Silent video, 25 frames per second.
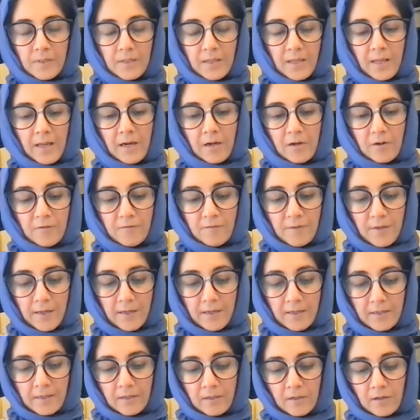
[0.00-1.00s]

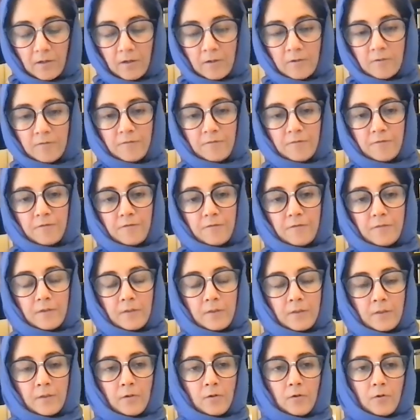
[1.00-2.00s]
caravan of
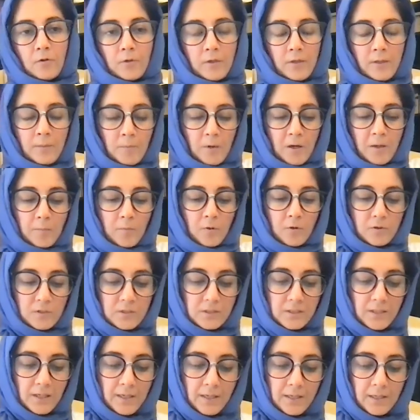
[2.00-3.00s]
Imam
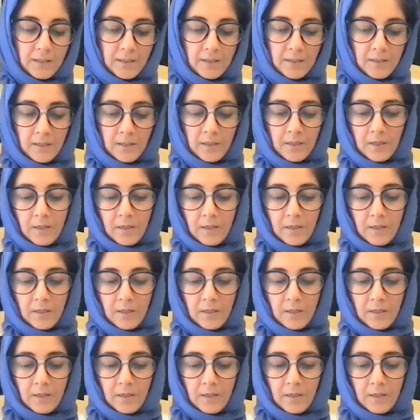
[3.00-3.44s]
Hussein